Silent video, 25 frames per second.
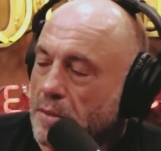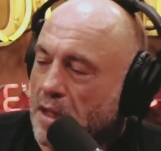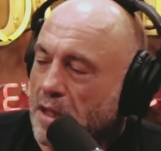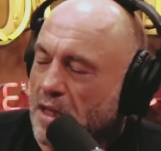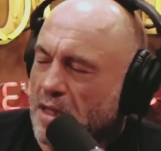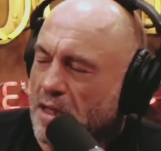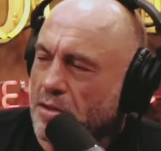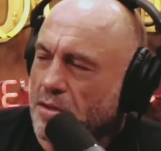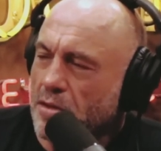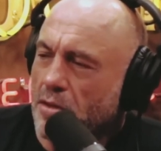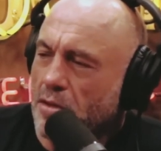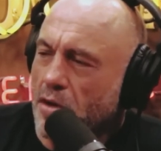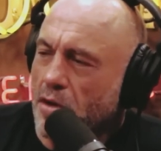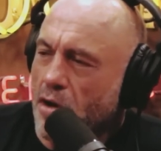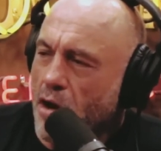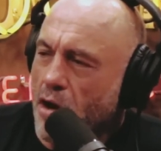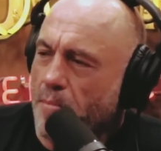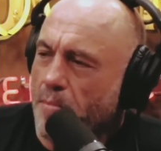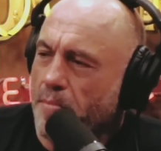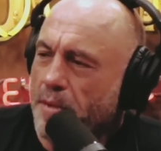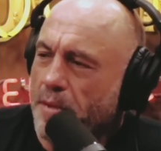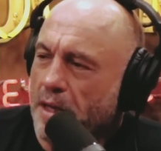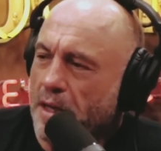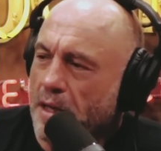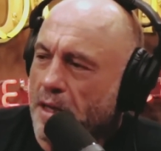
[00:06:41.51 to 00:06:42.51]
I think it's called a
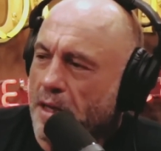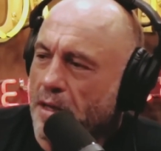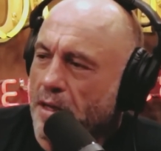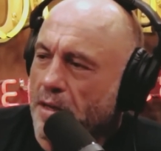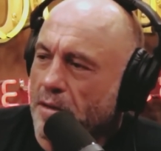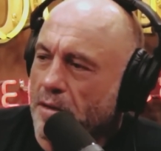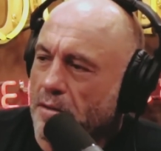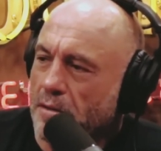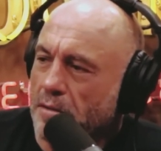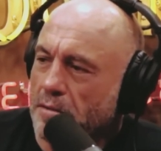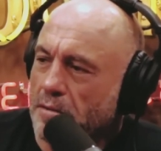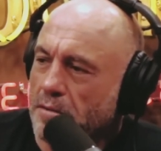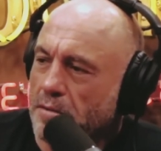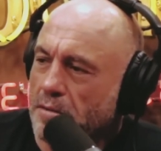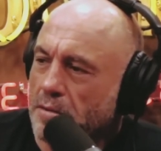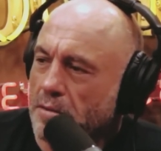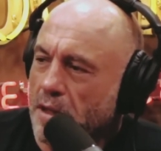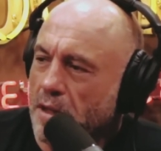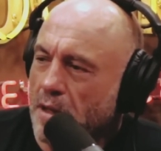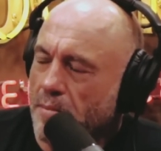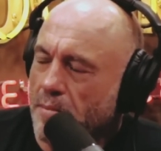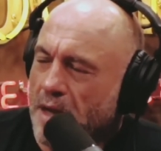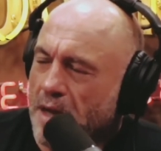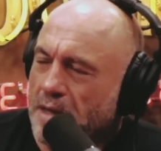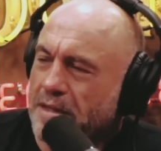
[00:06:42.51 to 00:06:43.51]
harpy eagle. Harpy
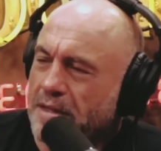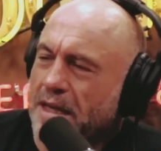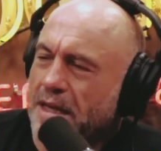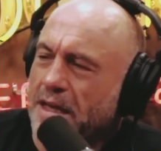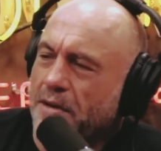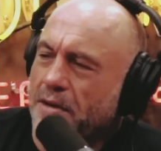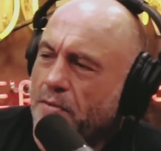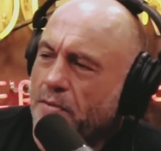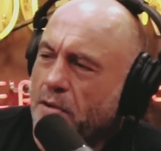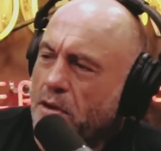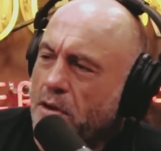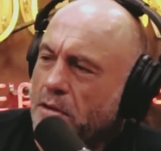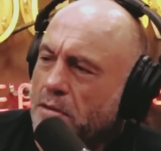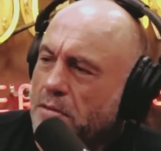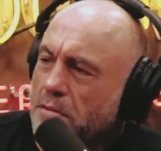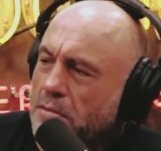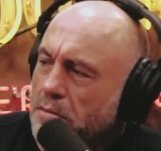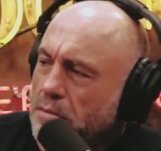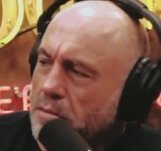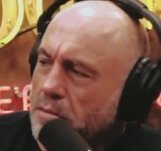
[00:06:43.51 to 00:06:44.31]
eagle. Am I saying it wrong?